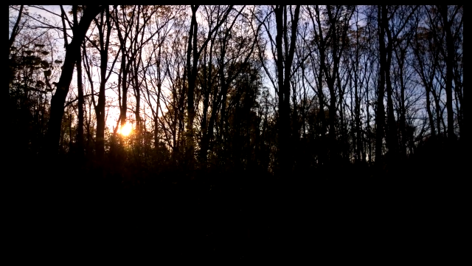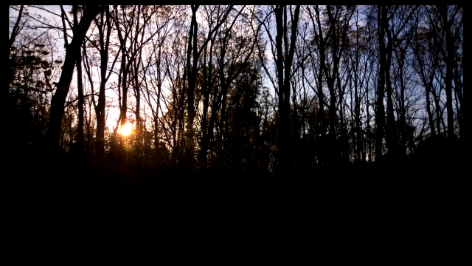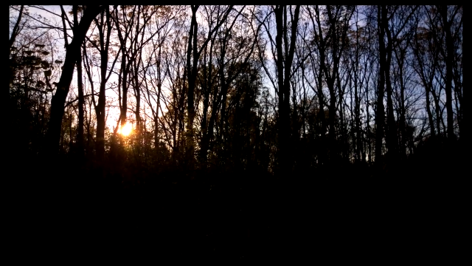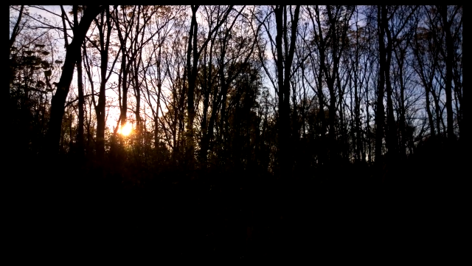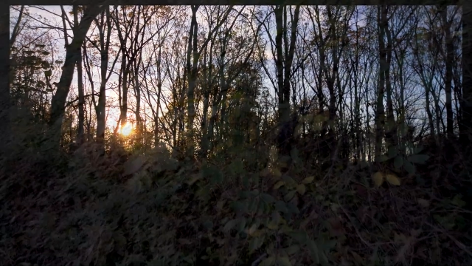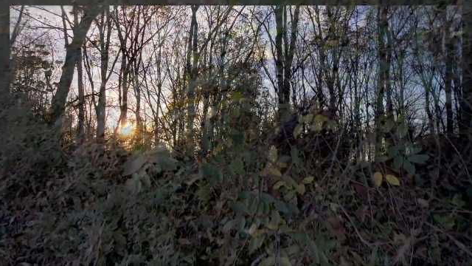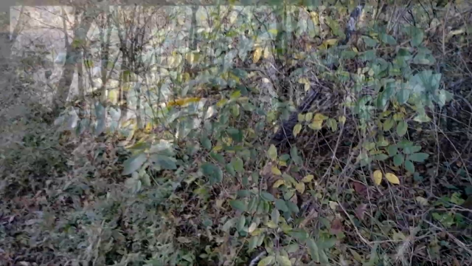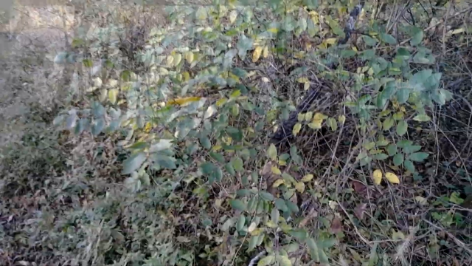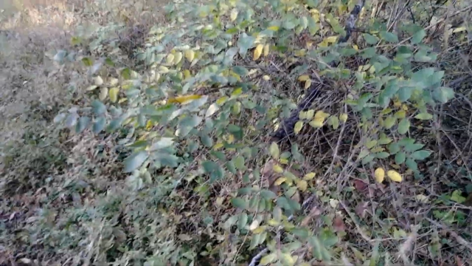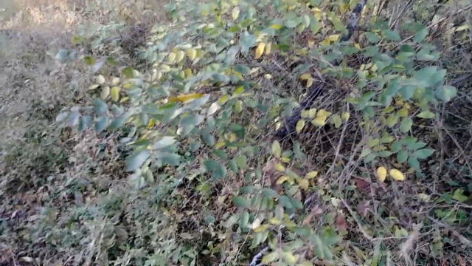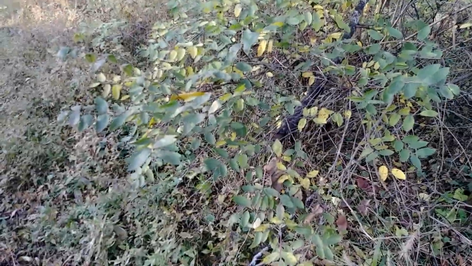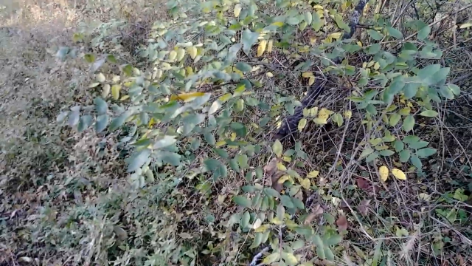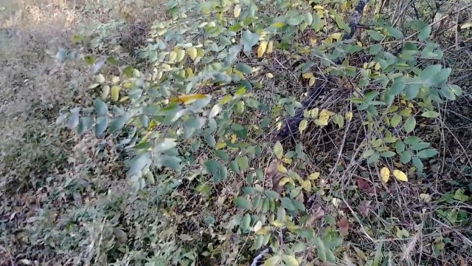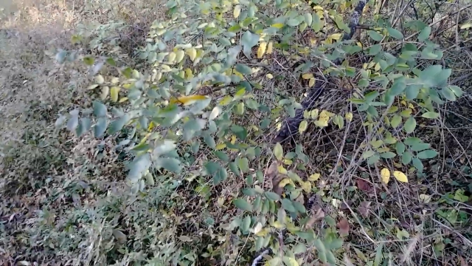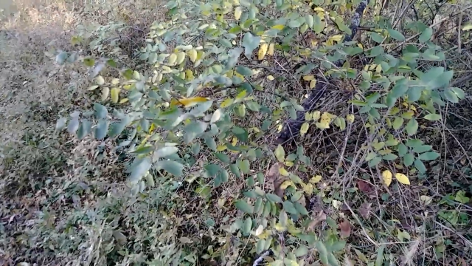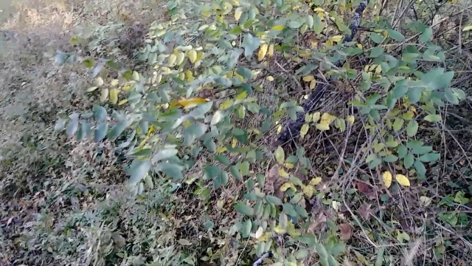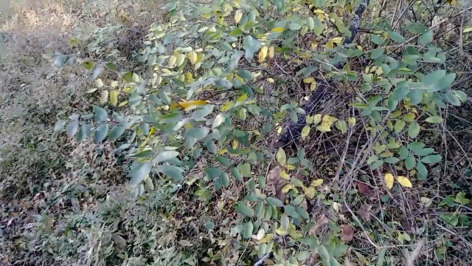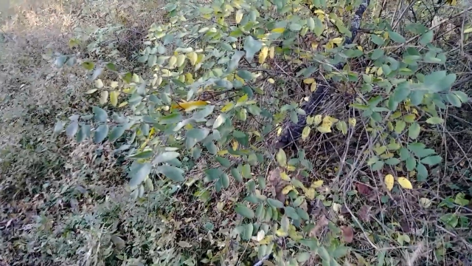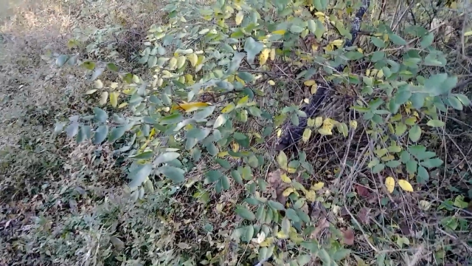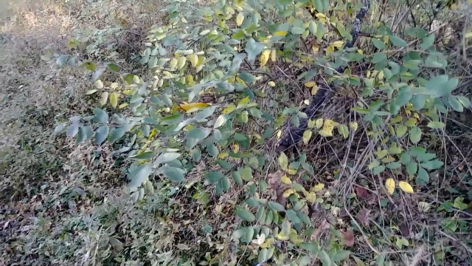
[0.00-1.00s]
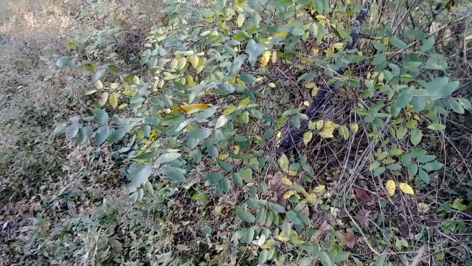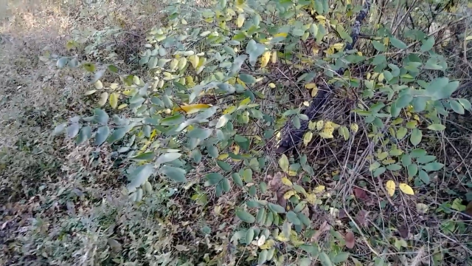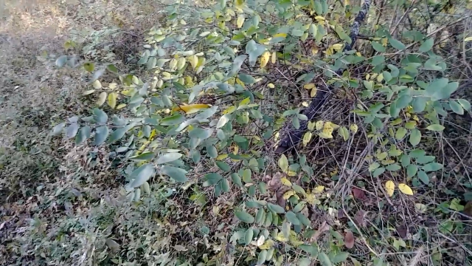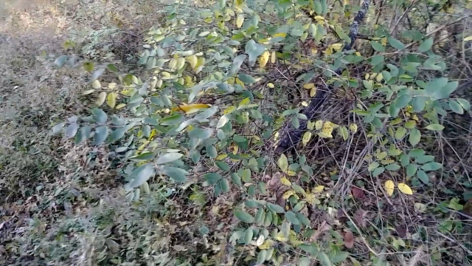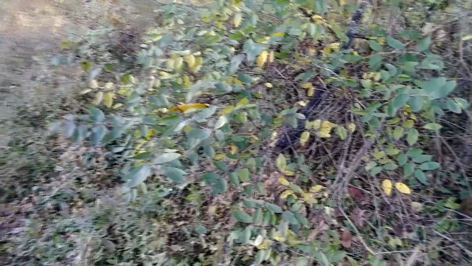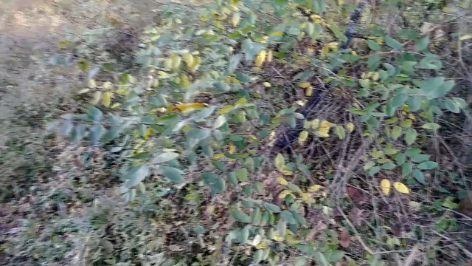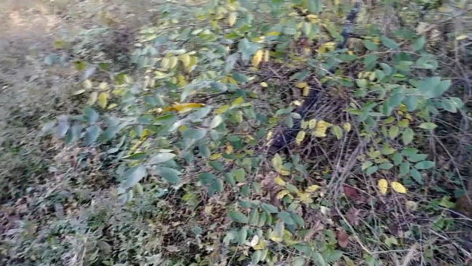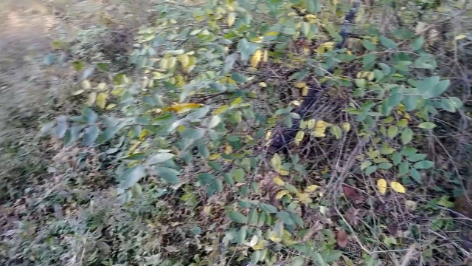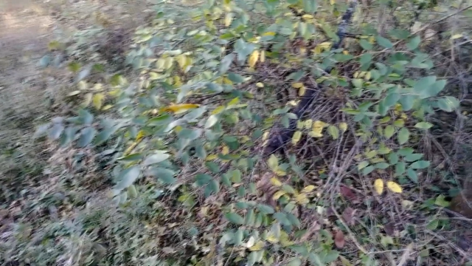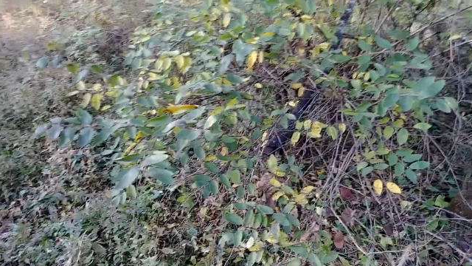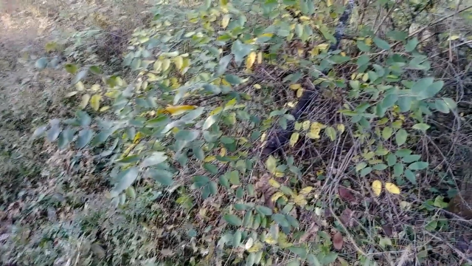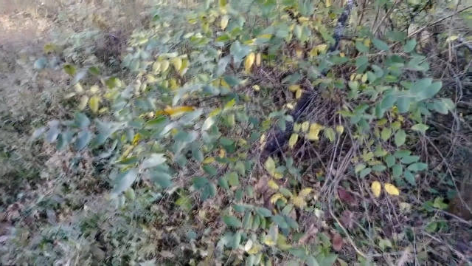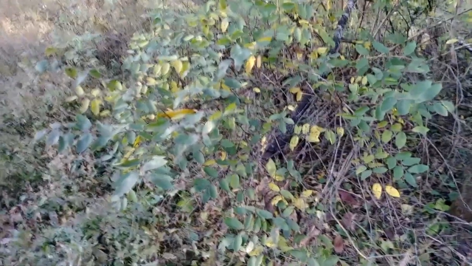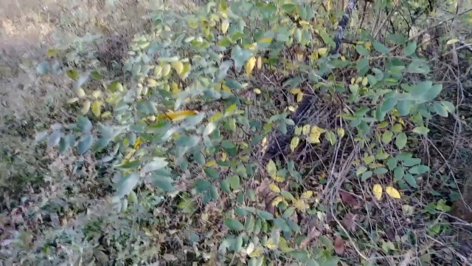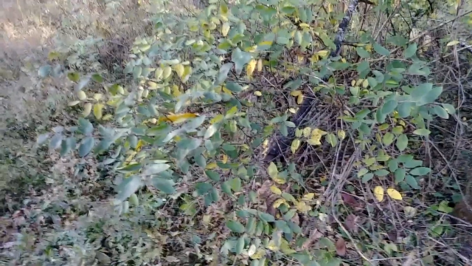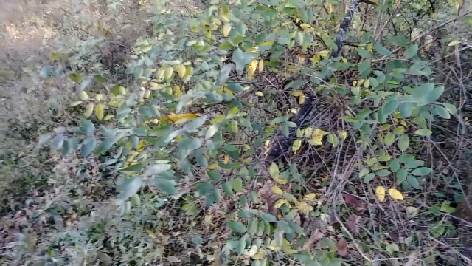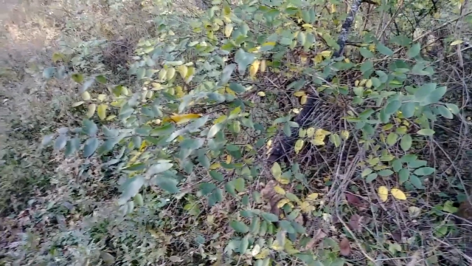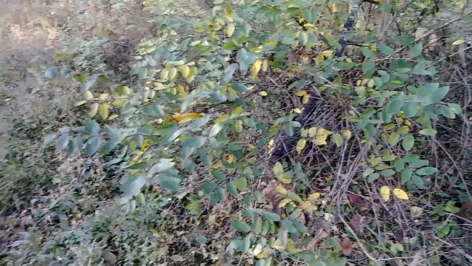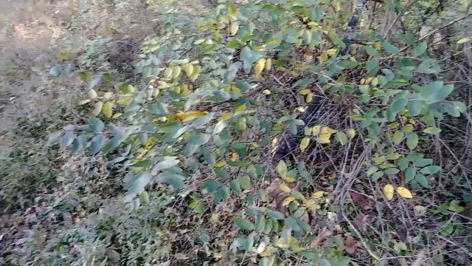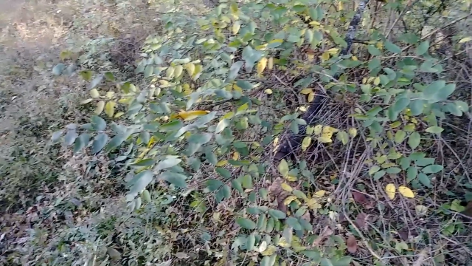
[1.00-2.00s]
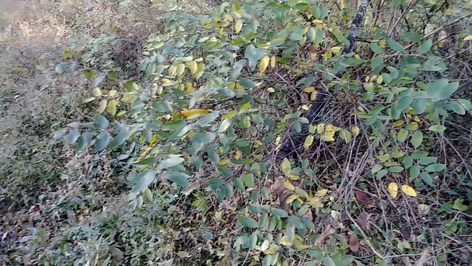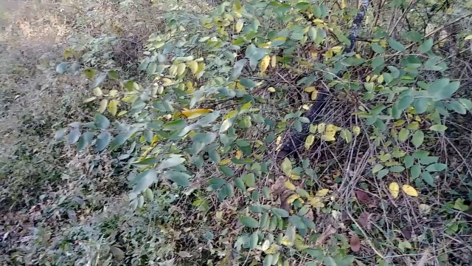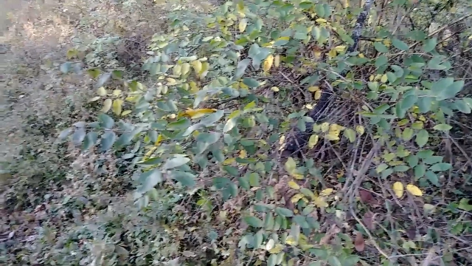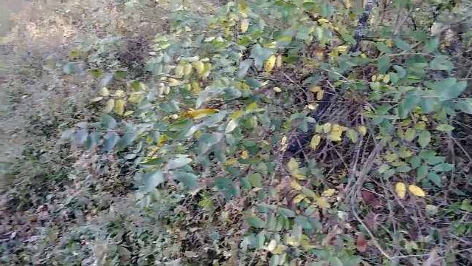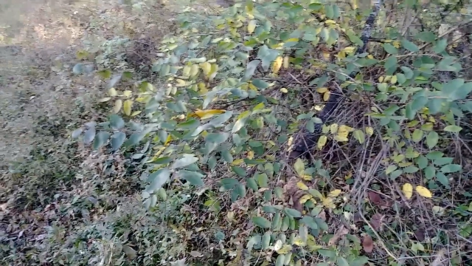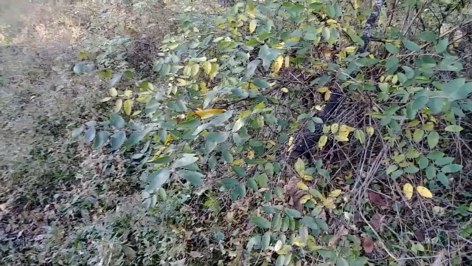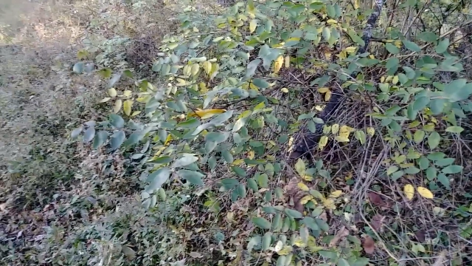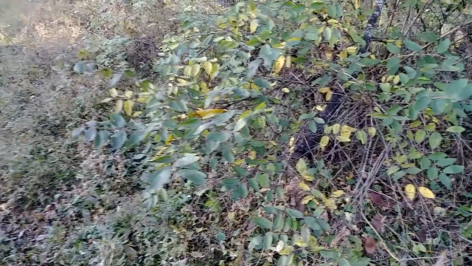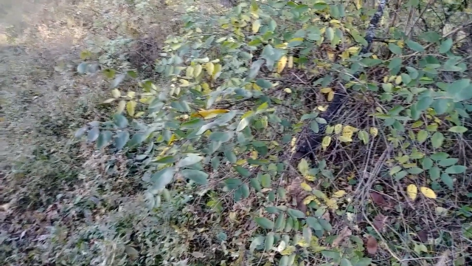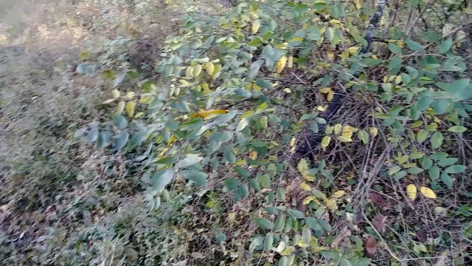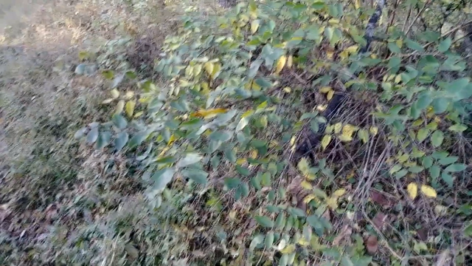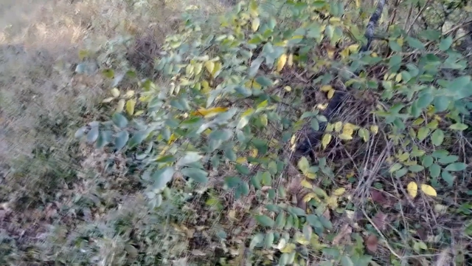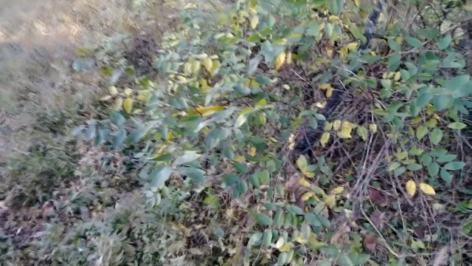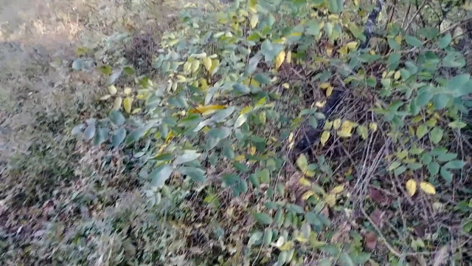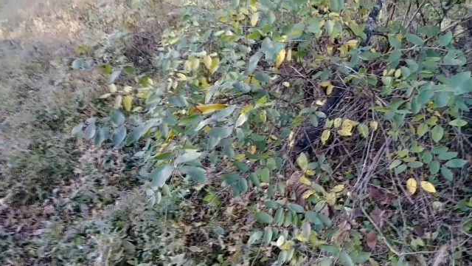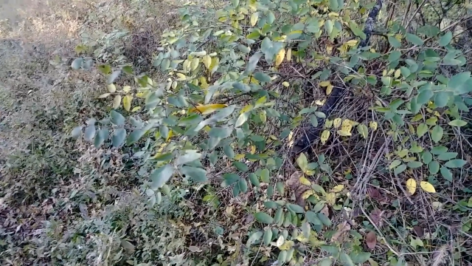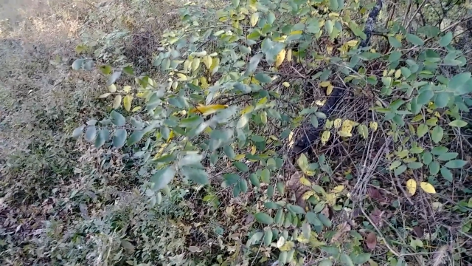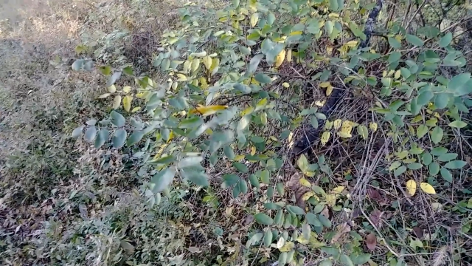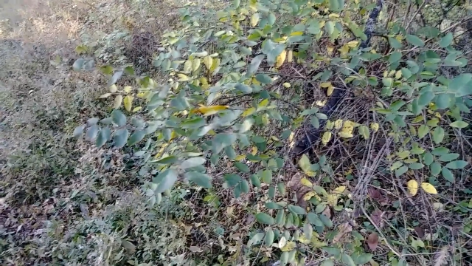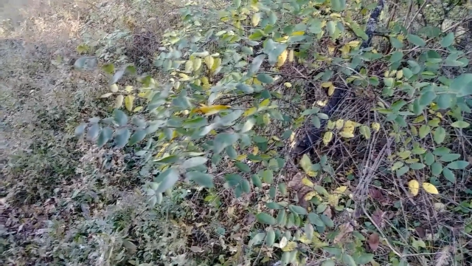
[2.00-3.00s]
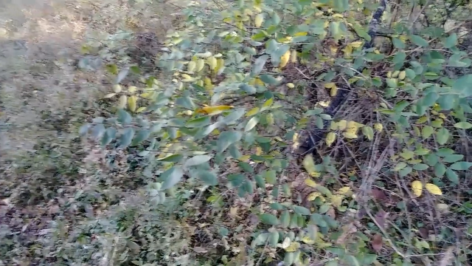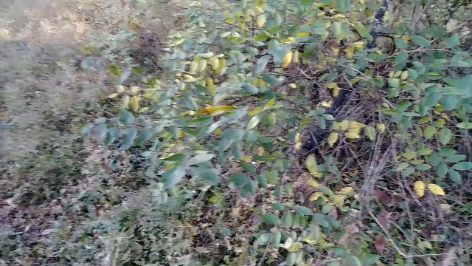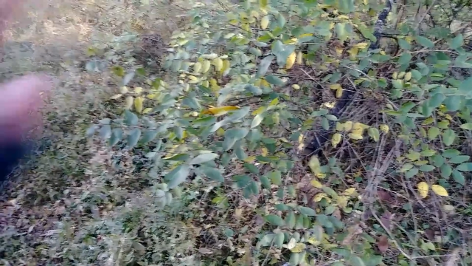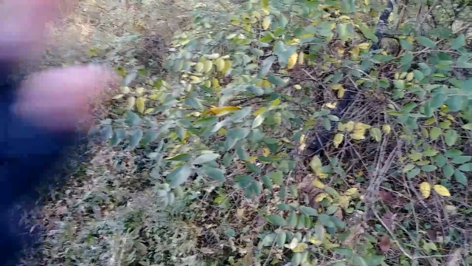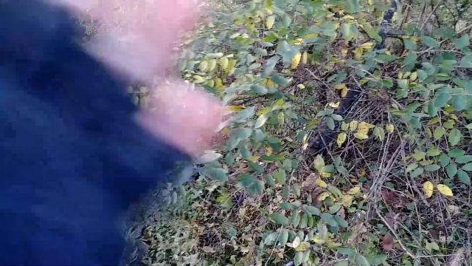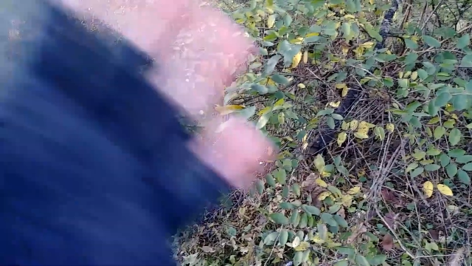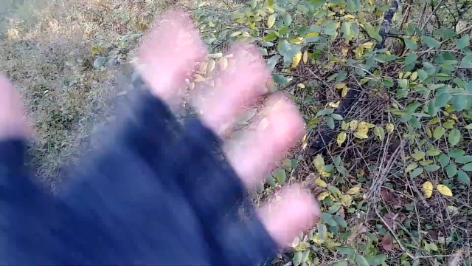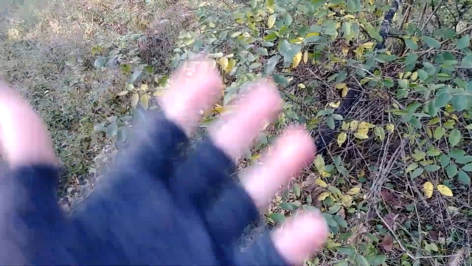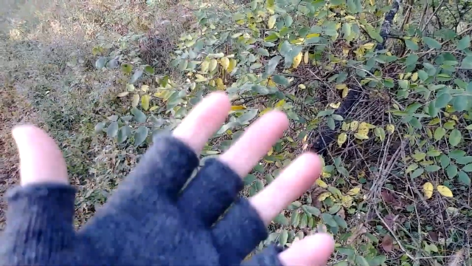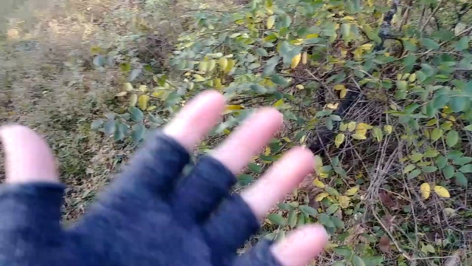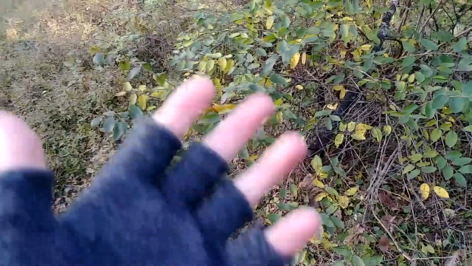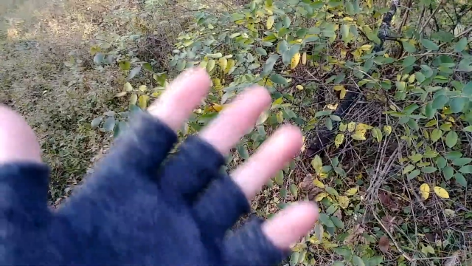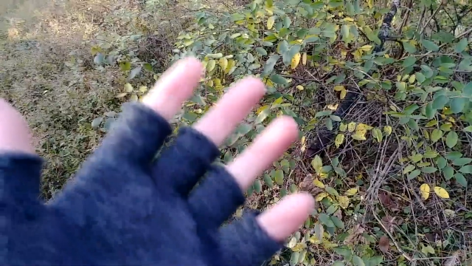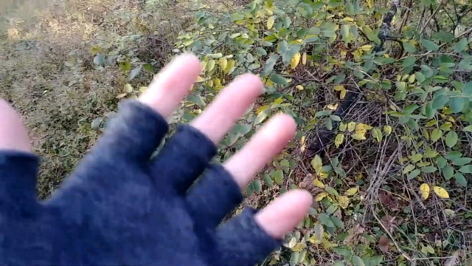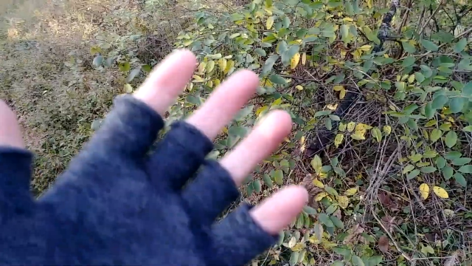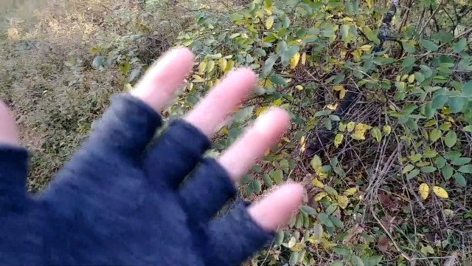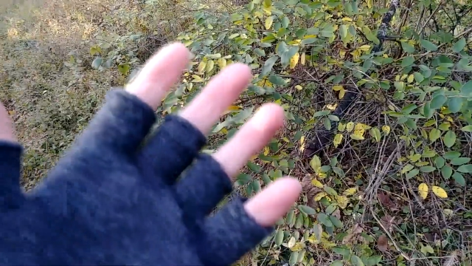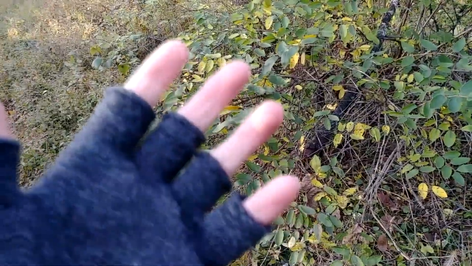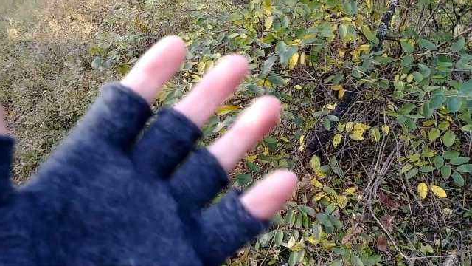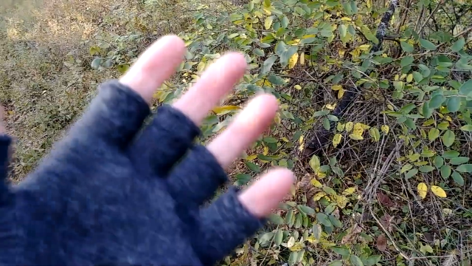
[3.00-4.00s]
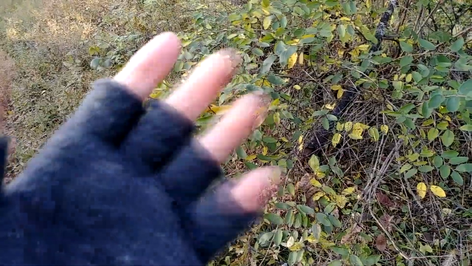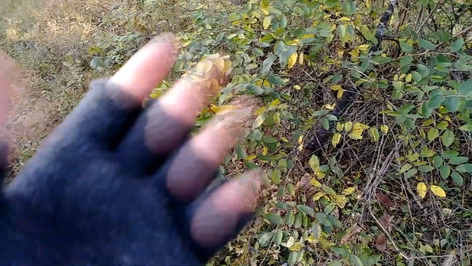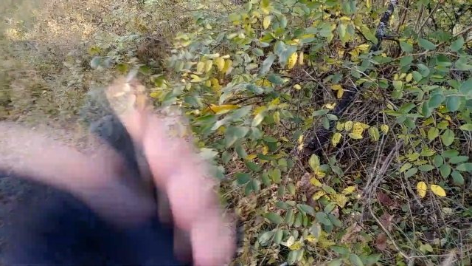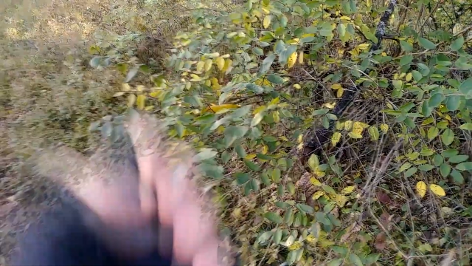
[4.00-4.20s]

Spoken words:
(no speaker visible)